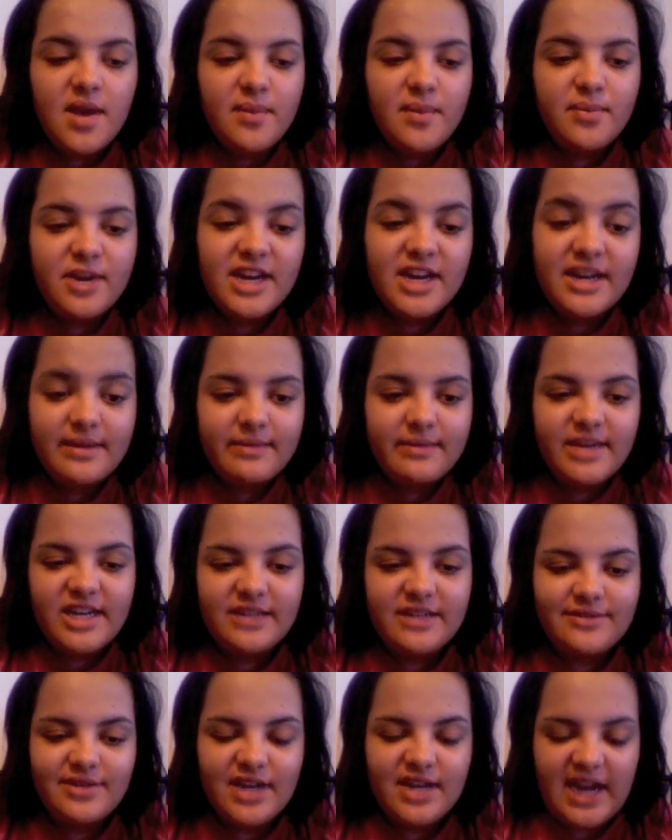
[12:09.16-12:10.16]
Pretty
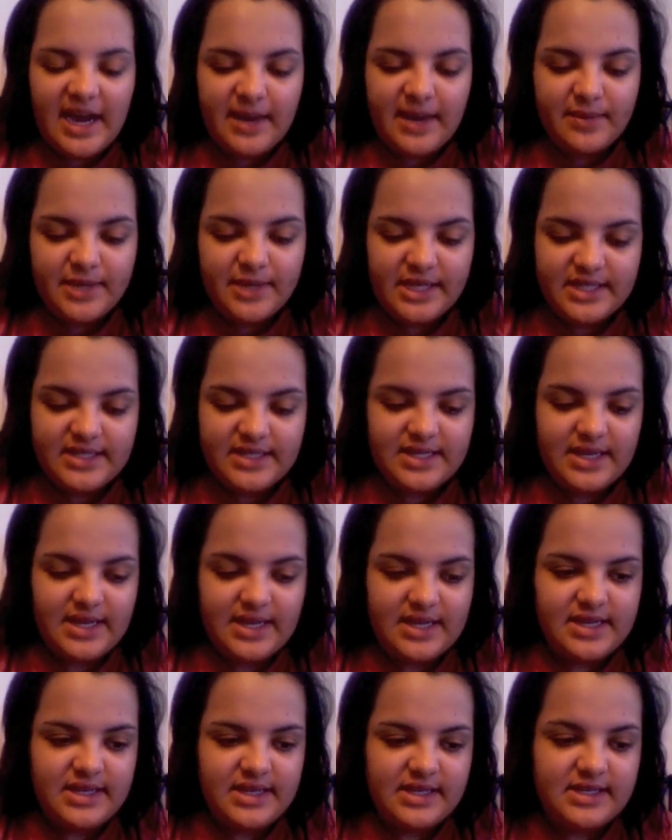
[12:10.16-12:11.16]
much what happens
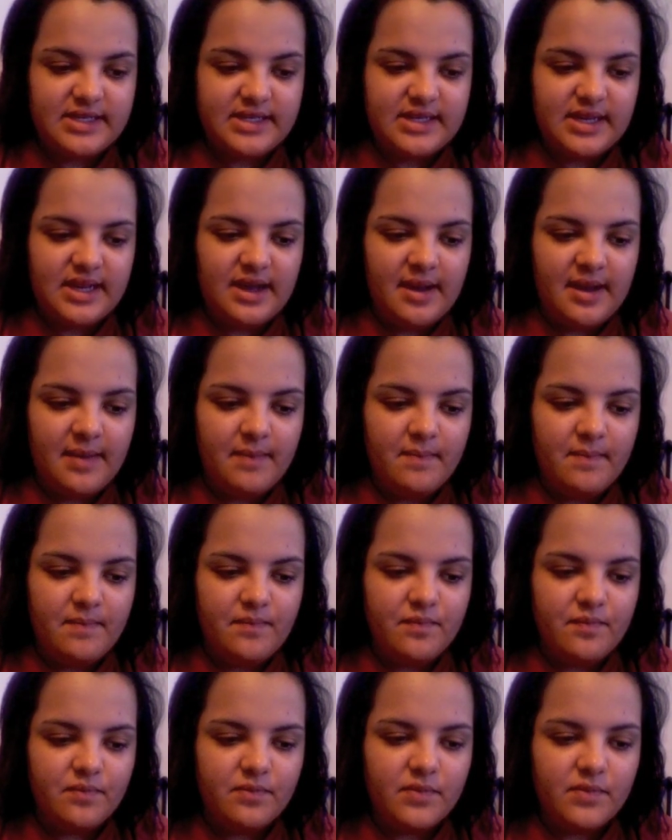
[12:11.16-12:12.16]
is,
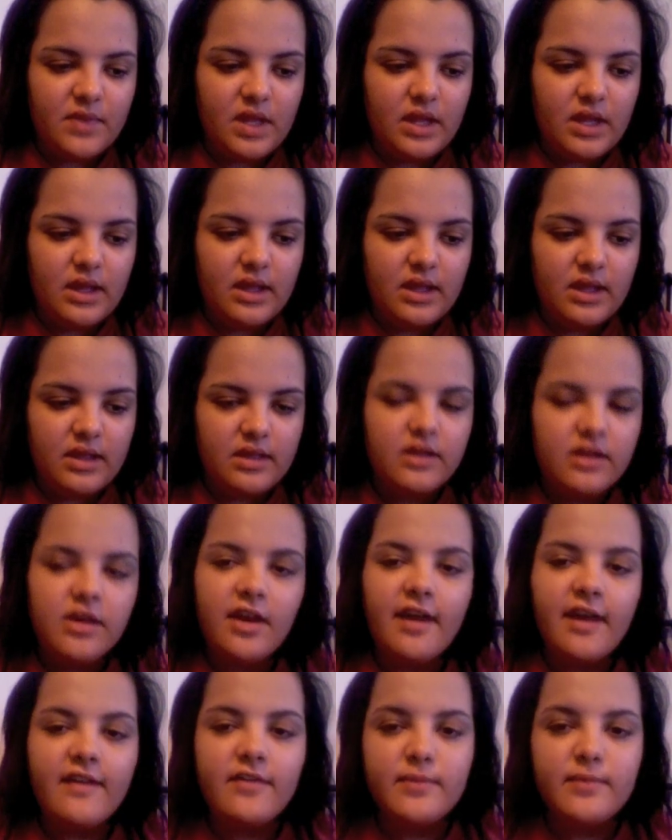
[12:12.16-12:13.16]

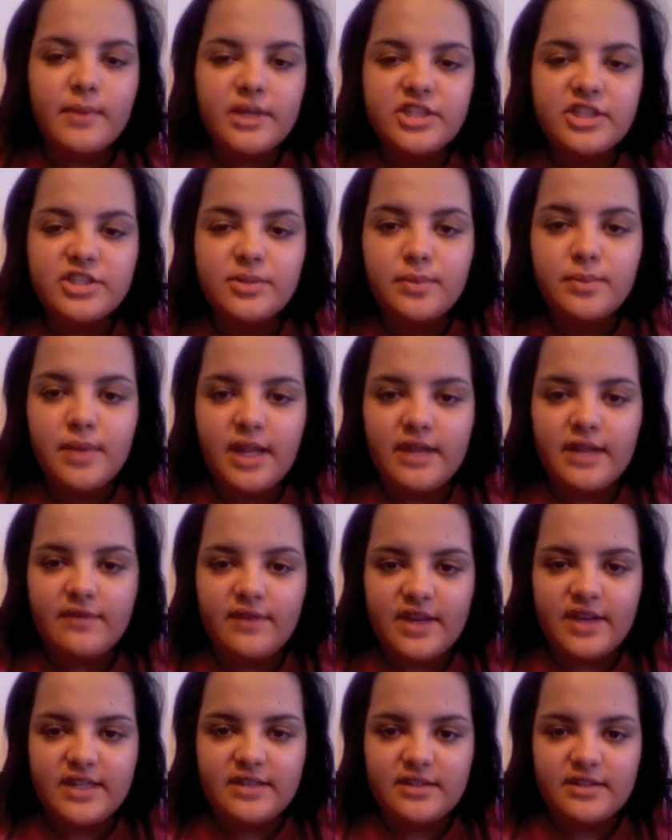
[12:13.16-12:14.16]
you have a bunch of blood
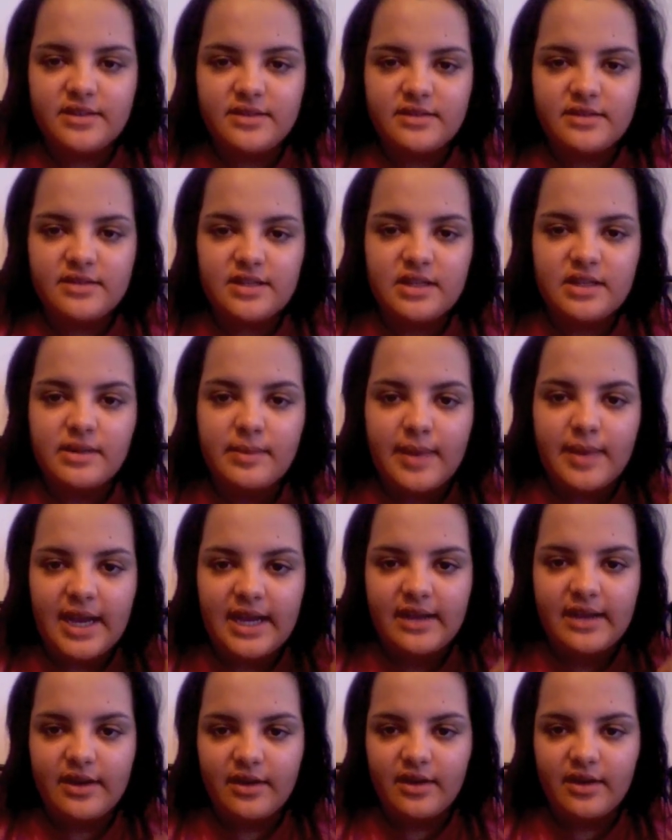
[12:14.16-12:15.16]
vessels in the
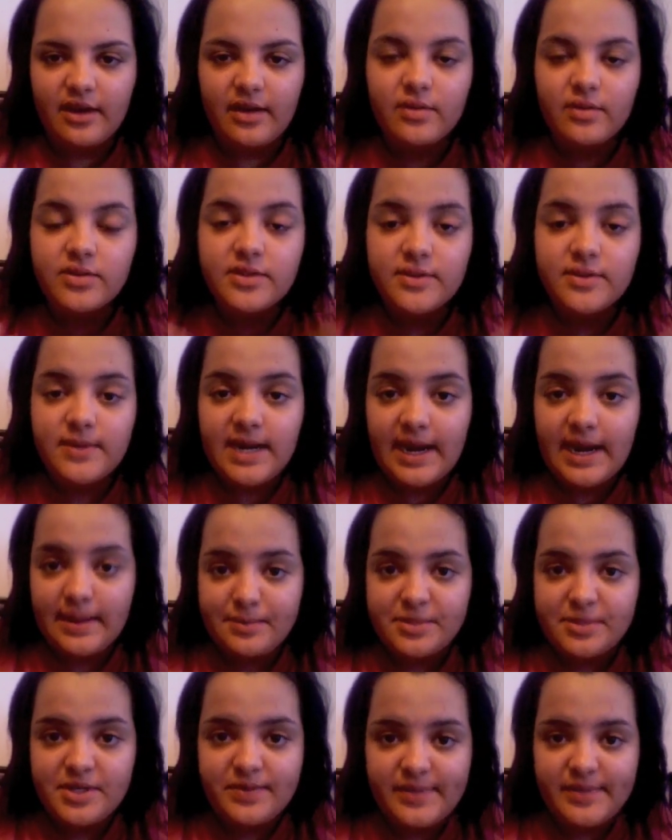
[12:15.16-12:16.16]
back of your... What's what
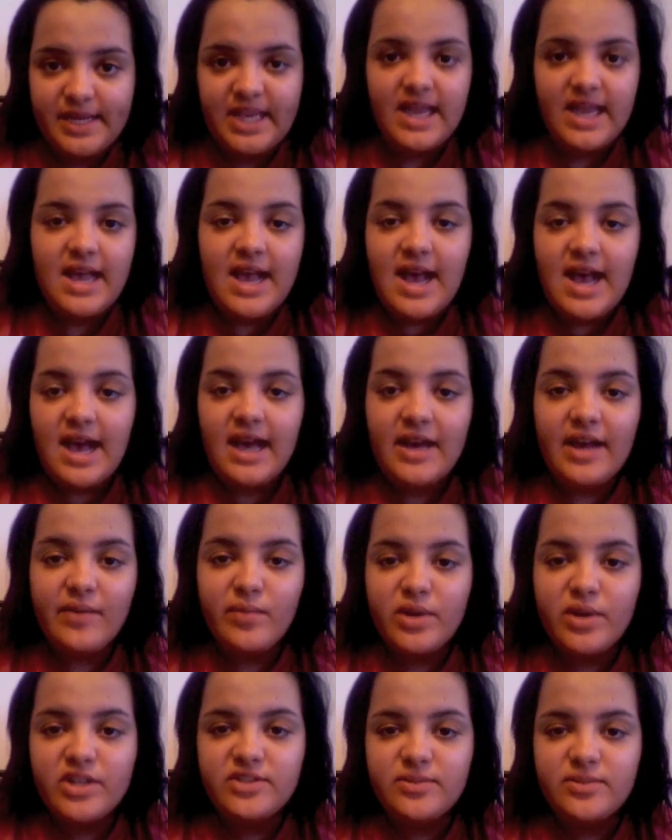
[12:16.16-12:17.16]
happened to me? I had a
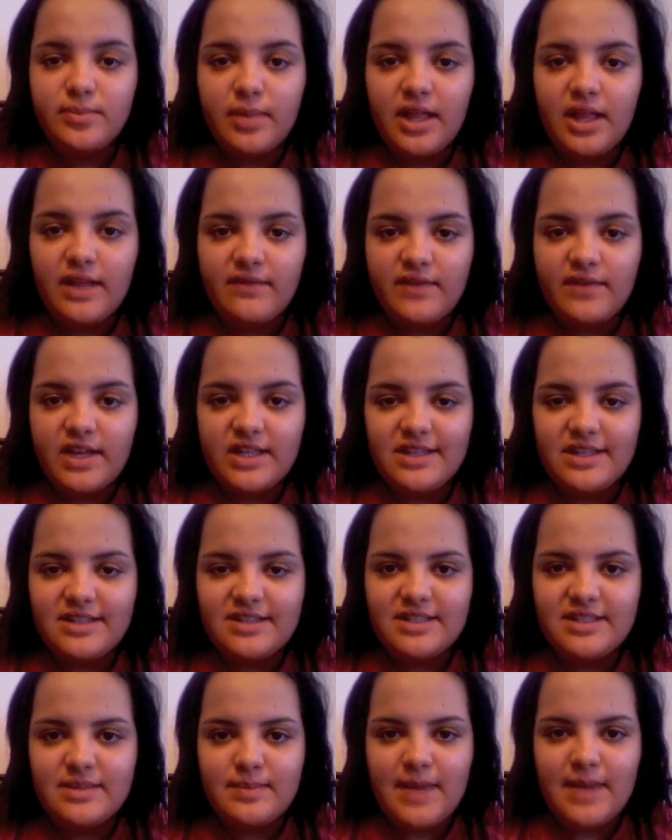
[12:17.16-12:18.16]
bunch of blood
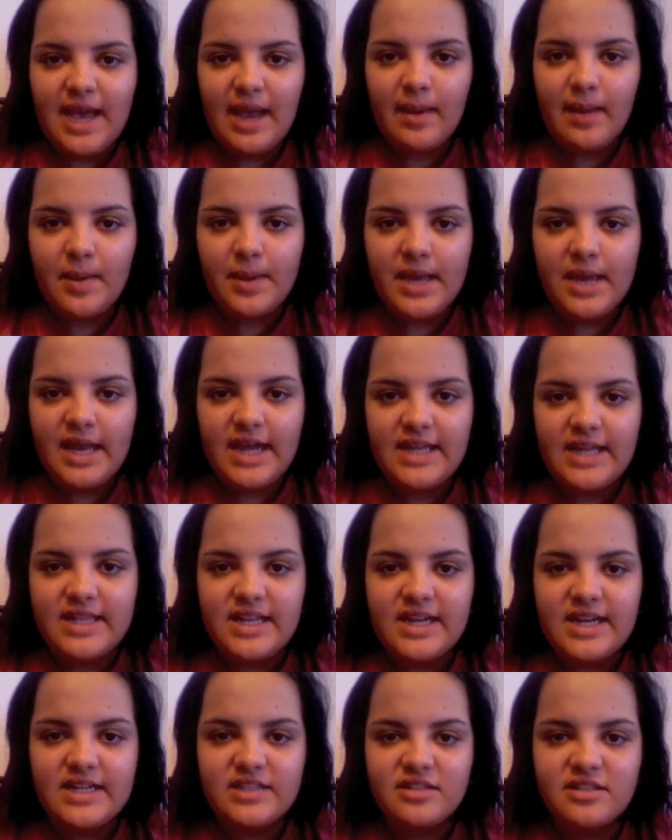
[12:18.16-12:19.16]
vessels in the back of my head
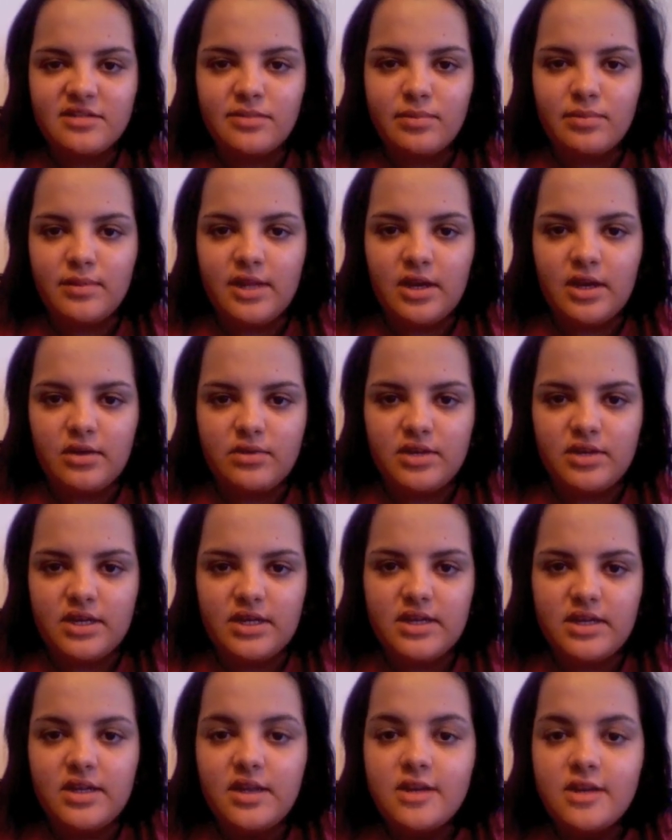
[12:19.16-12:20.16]
that
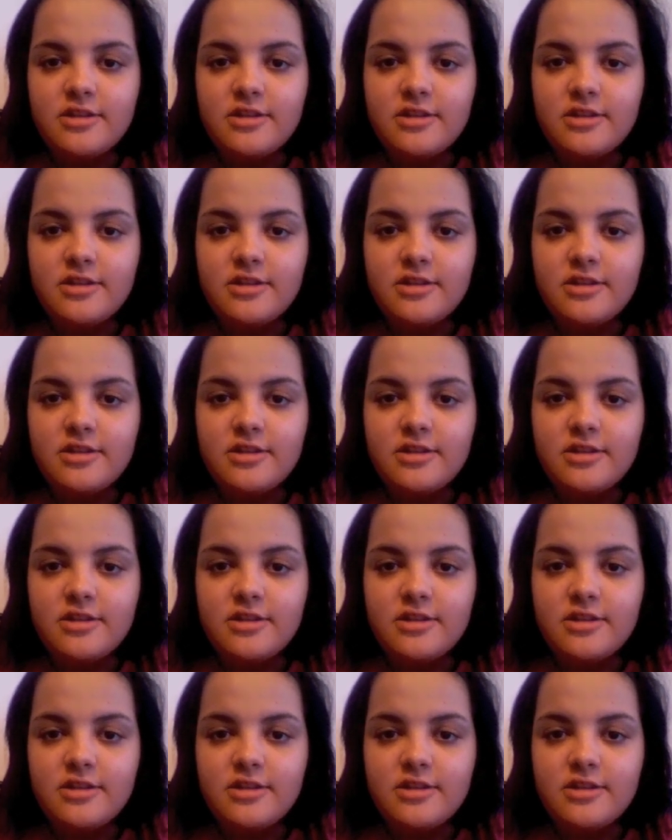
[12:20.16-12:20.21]
exploded.